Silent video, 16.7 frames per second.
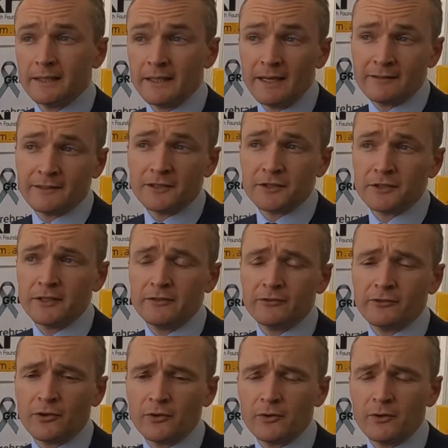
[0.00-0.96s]
Yes, actually.
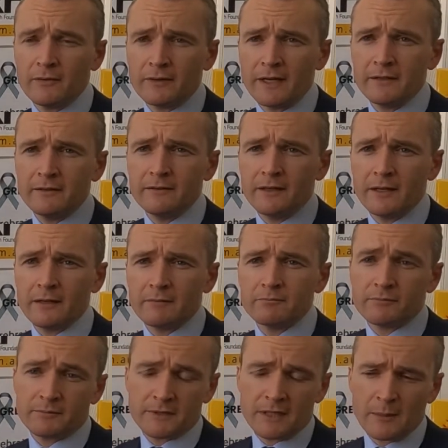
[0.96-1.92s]
So I've had a
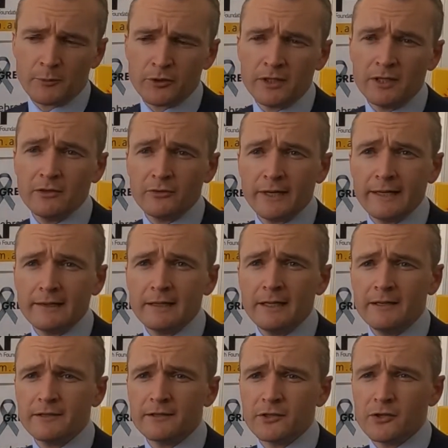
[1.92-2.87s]
couple here in
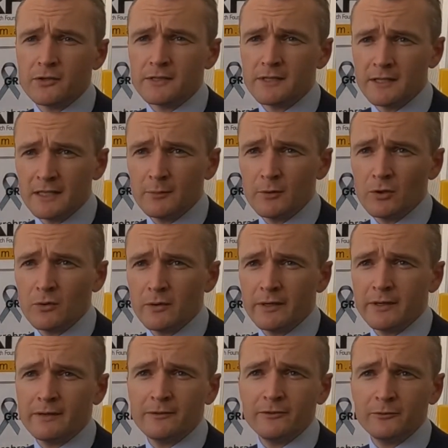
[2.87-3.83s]
Adelaide. So Cindy
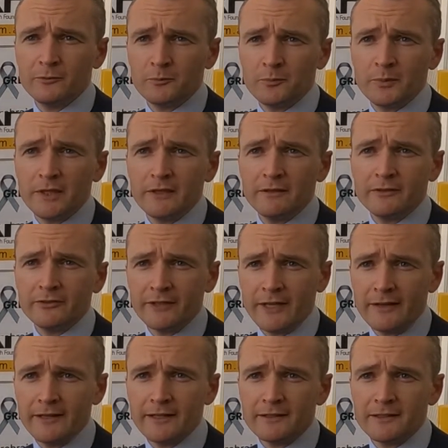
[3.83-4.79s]
Malloy has been a
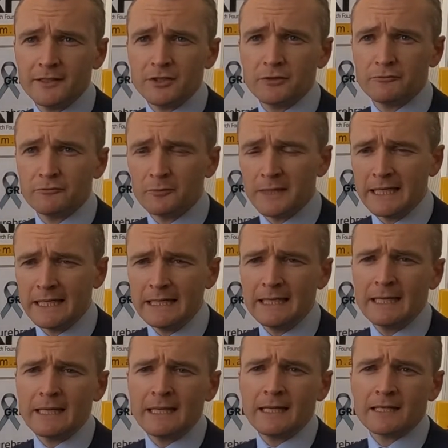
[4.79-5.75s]
standout teacher for me,
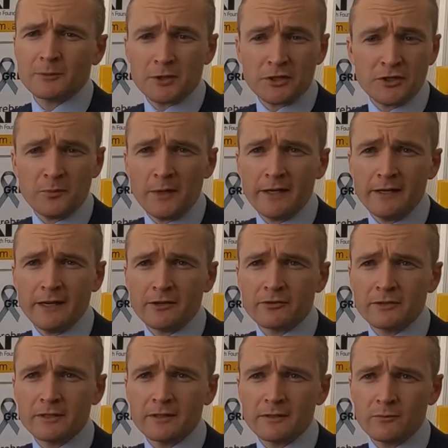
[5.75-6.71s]
especially in the
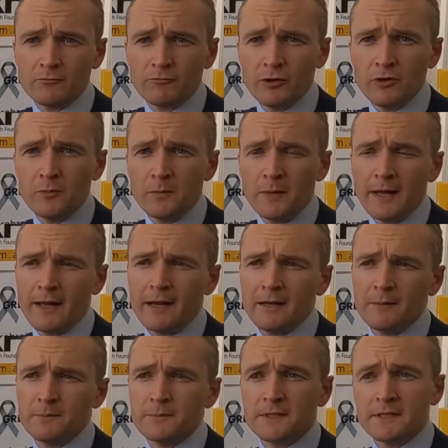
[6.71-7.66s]
paediatric realm.
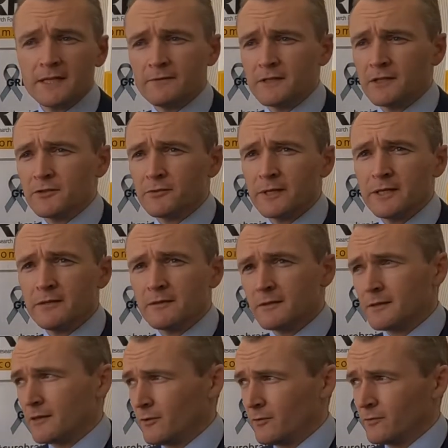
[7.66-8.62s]
Steve
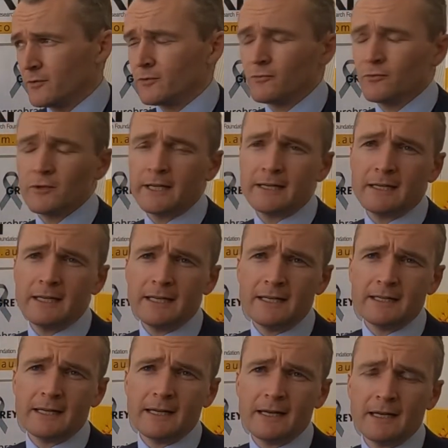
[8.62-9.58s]
Santorinos over at the Royal
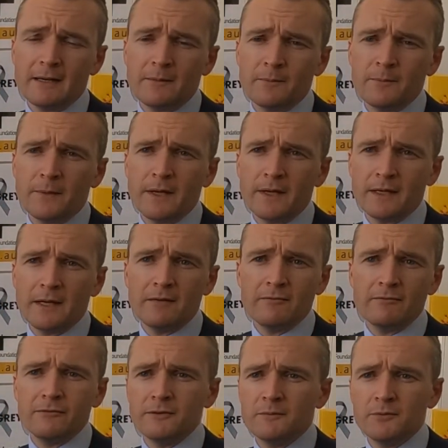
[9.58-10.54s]
Adelaide,
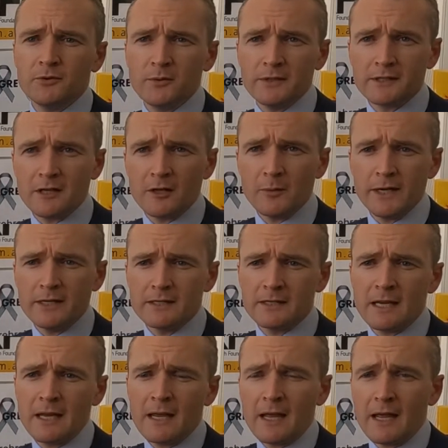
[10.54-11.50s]
again, for doing skull
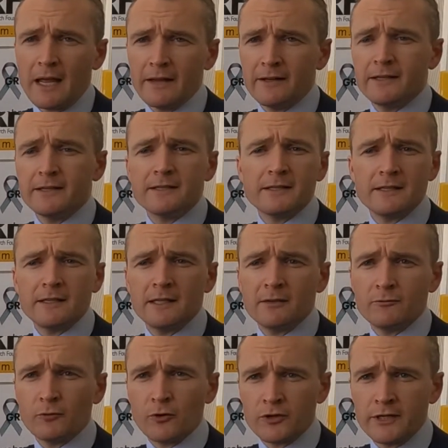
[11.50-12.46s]
base. And then
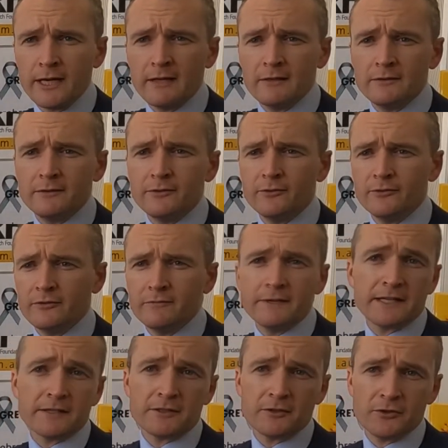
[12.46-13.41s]
Sydney, Rodney Allen, who's a
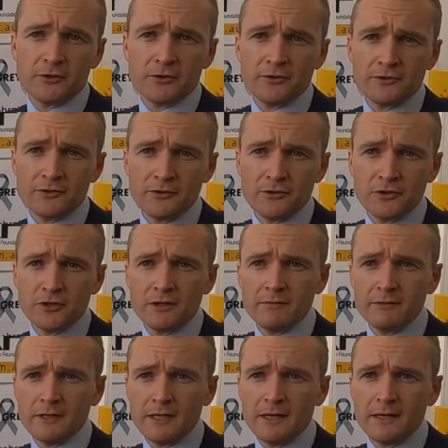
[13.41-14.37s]
vascular neurosurgeon
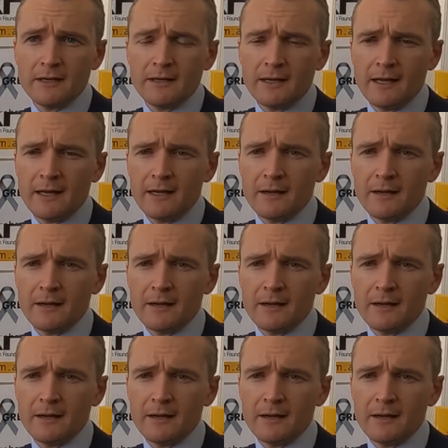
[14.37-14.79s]
over there.